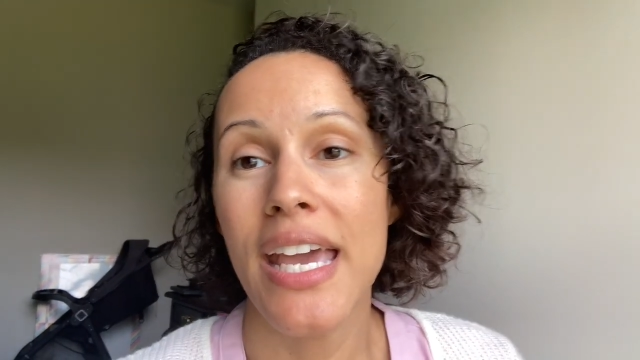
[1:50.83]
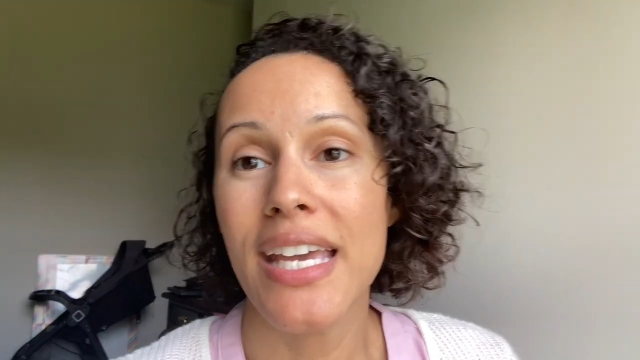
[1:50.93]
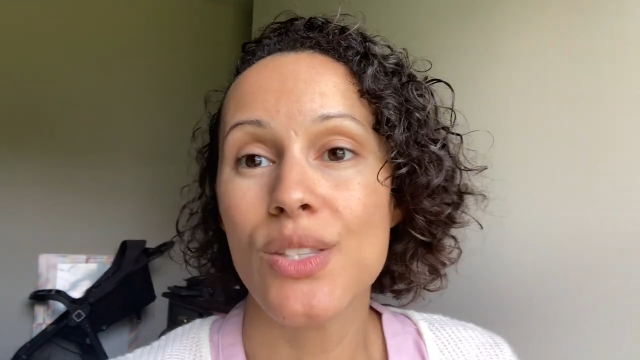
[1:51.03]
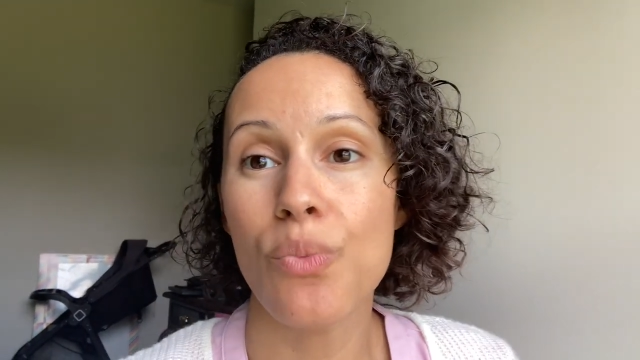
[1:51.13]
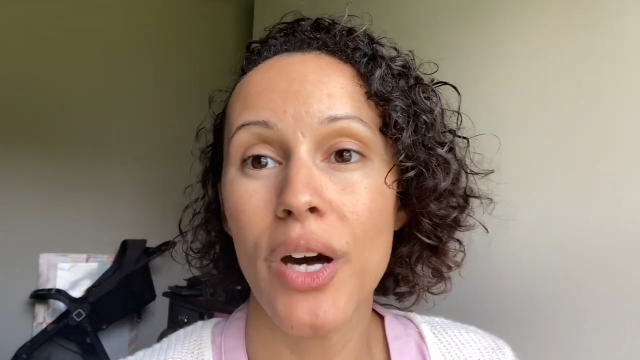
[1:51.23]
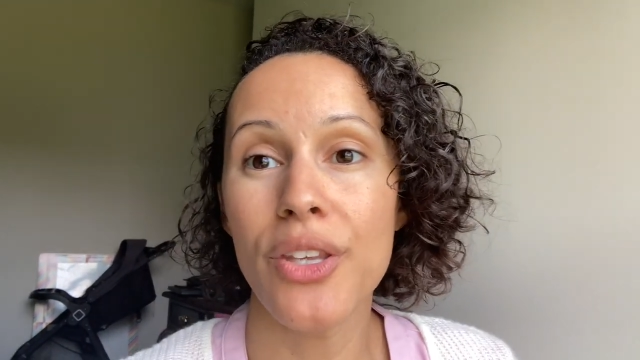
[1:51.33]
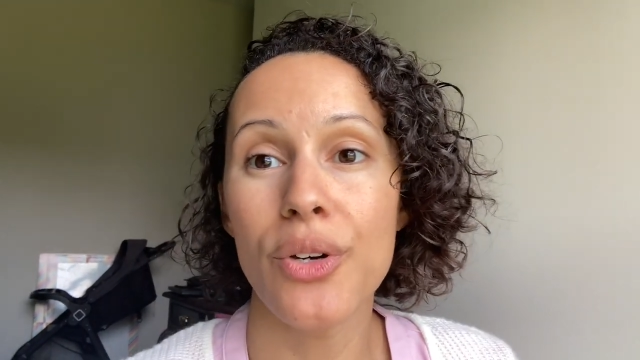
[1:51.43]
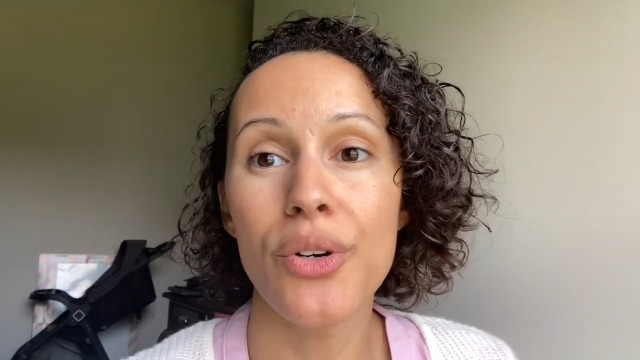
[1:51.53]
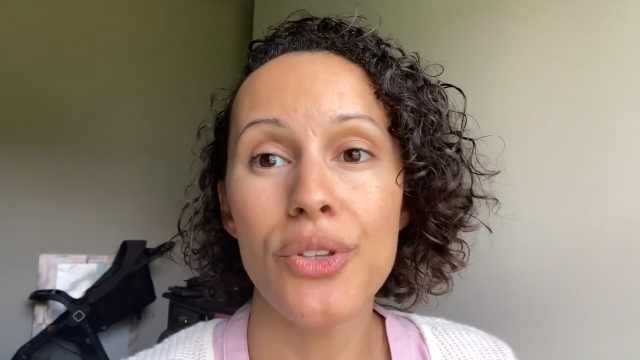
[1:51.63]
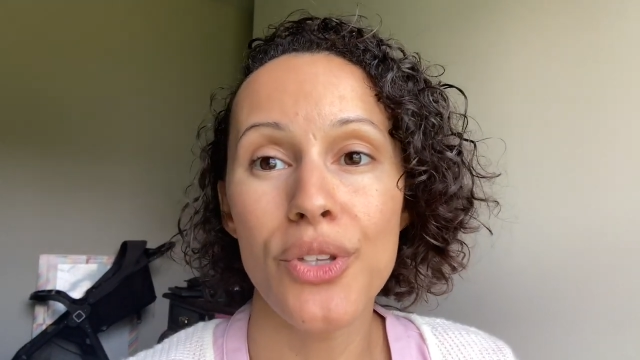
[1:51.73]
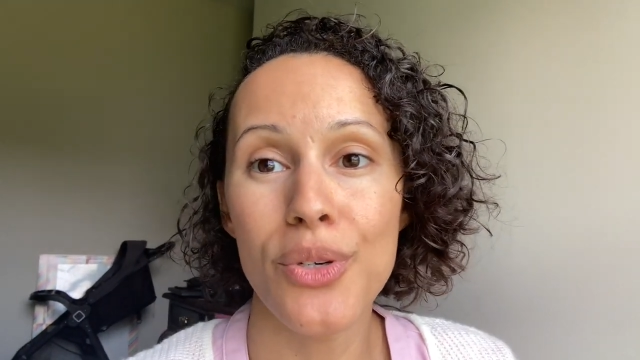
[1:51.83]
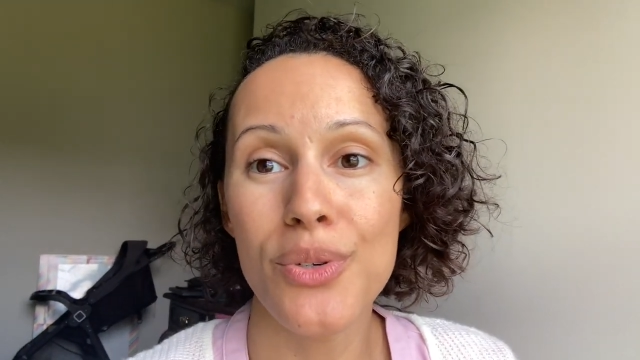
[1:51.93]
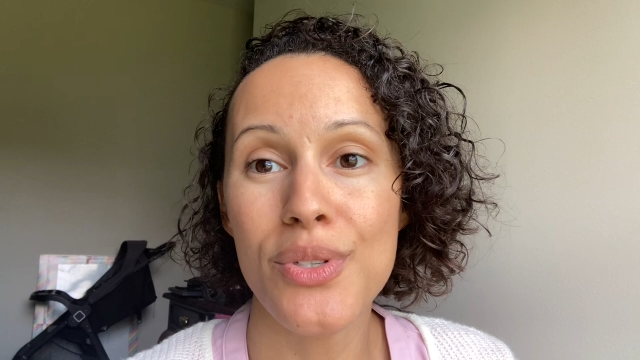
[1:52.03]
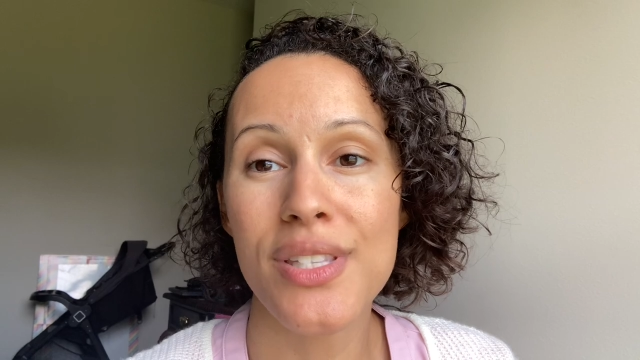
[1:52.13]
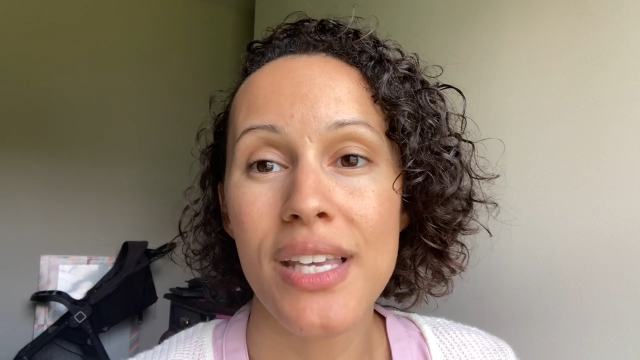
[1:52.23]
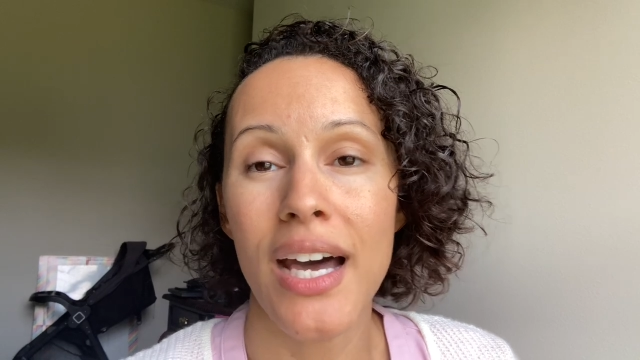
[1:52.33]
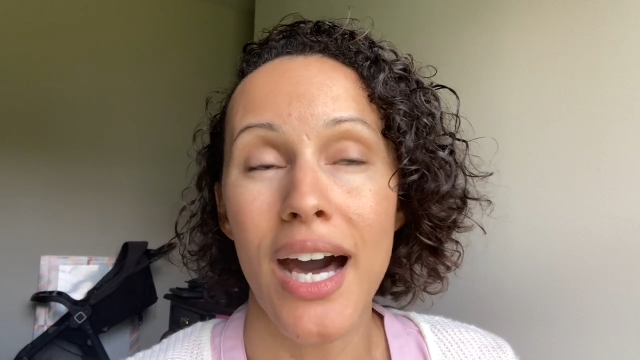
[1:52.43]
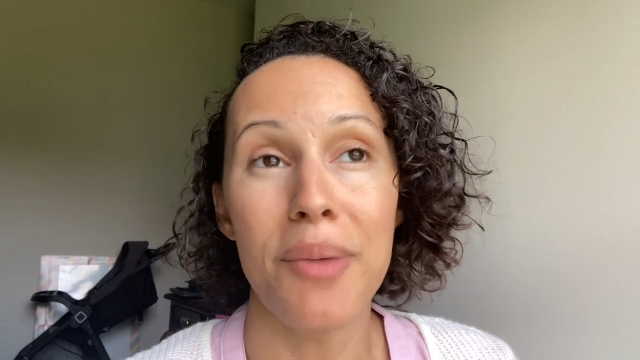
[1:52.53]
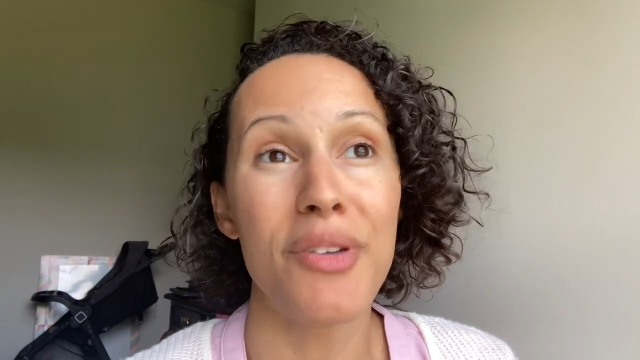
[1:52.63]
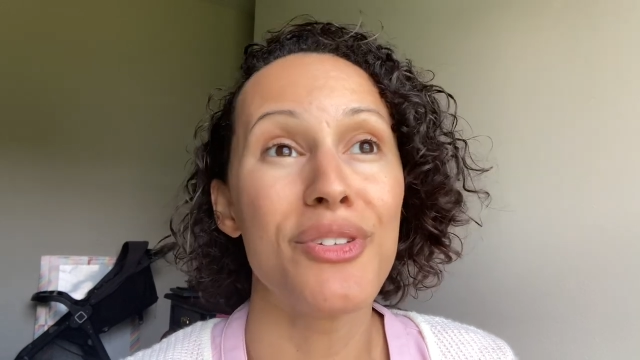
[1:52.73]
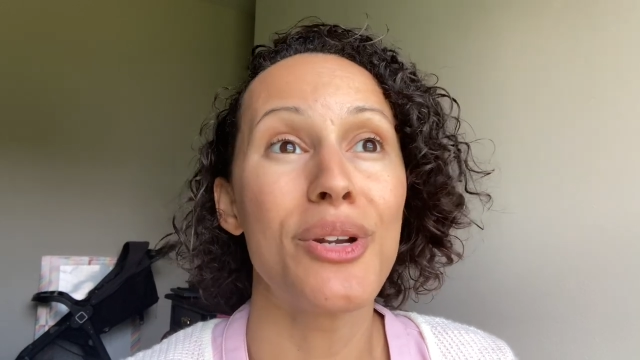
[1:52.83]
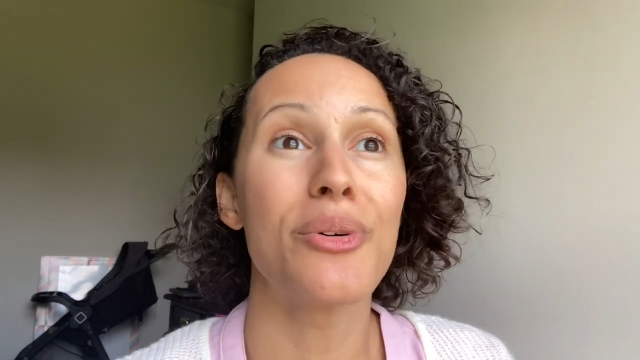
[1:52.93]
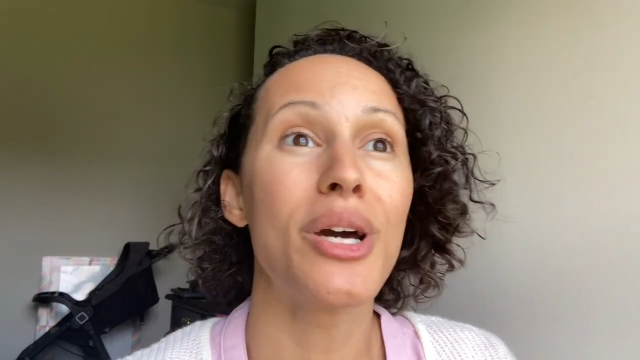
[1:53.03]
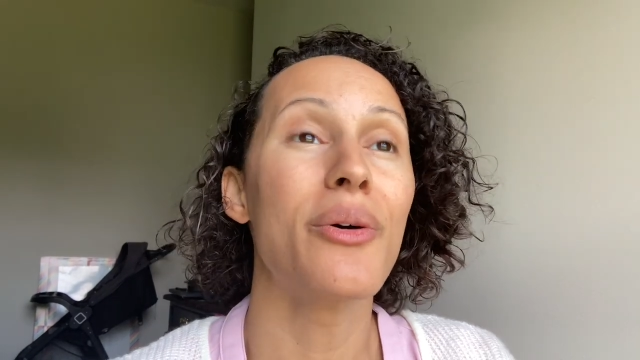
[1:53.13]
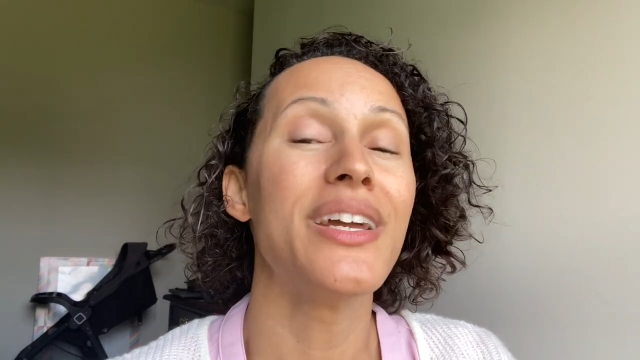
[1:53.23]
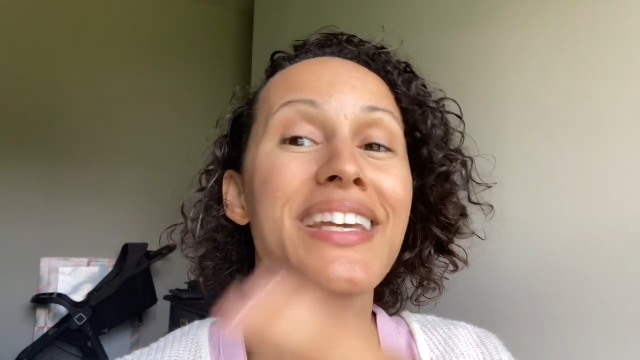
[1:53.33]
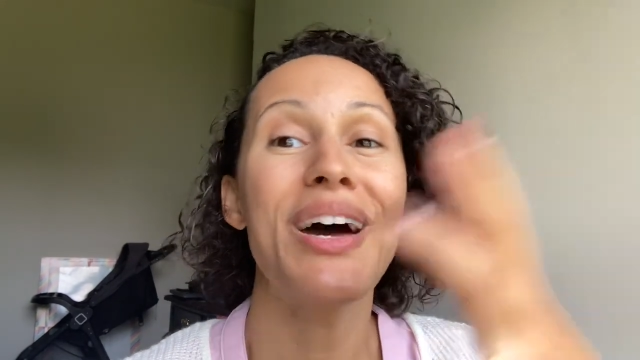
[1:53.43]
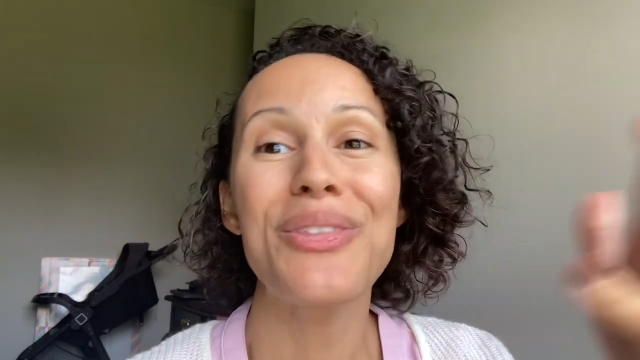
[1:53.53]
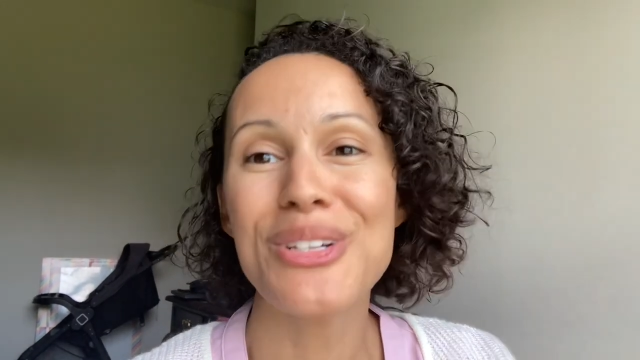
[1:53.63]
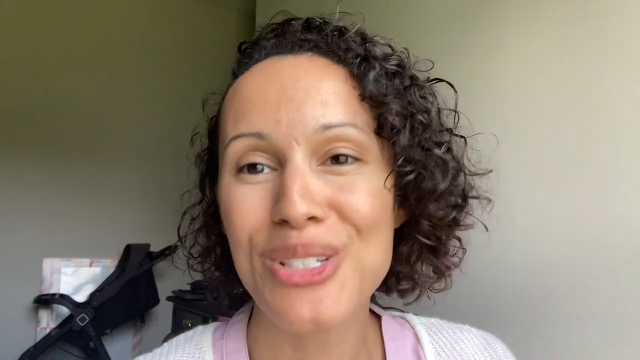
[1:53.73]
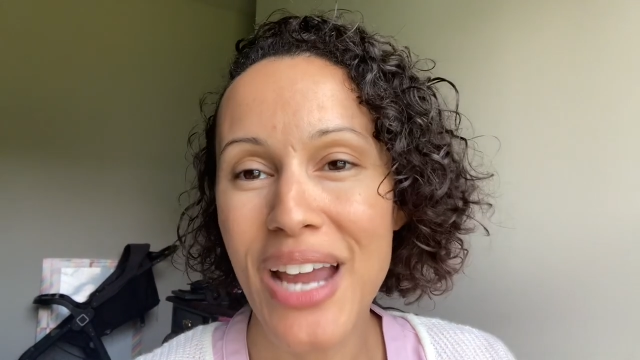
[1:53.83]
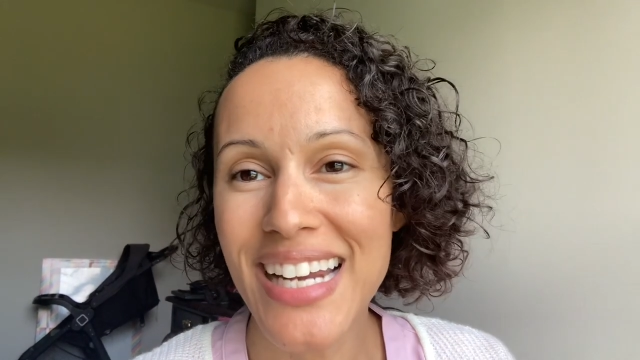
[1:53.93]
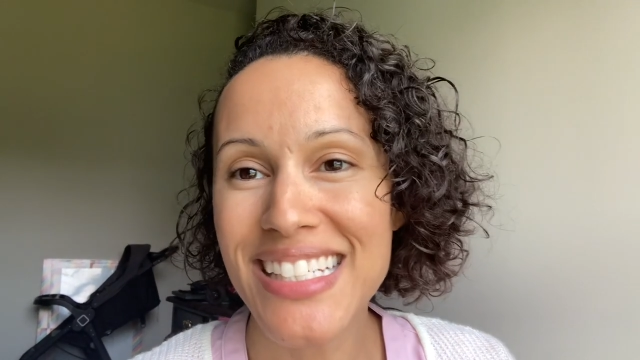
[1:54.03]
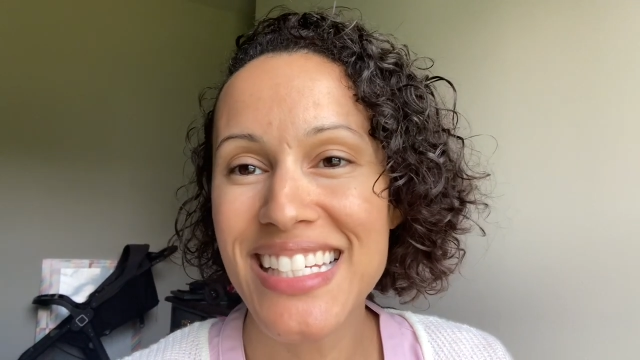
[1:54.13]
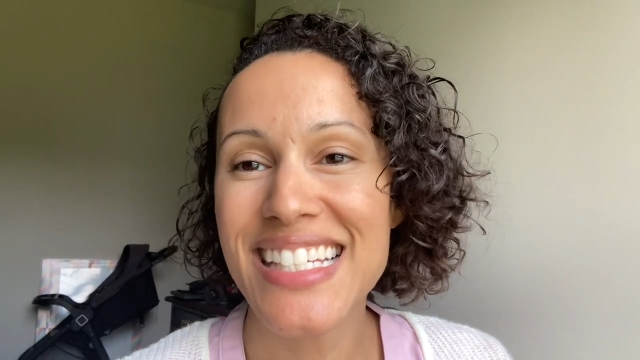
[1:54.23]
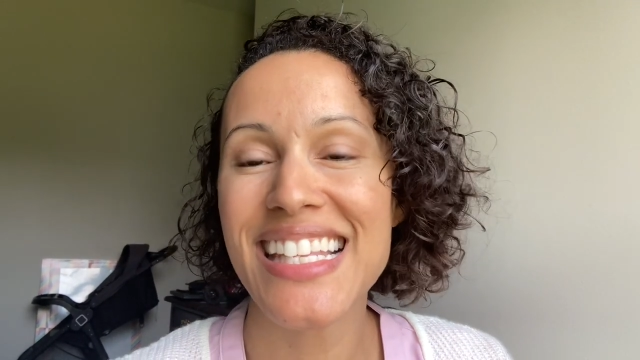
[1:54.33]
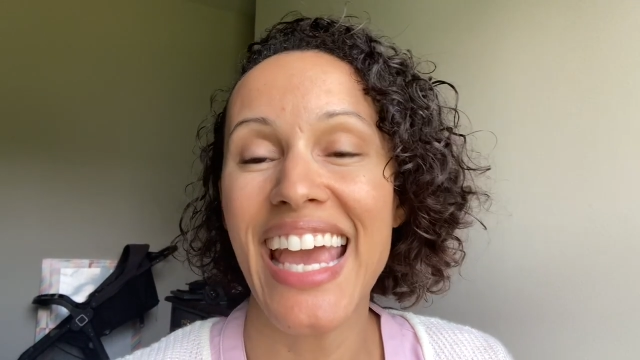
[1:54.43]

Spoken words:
It's what you'll use if you don't know any other strategies,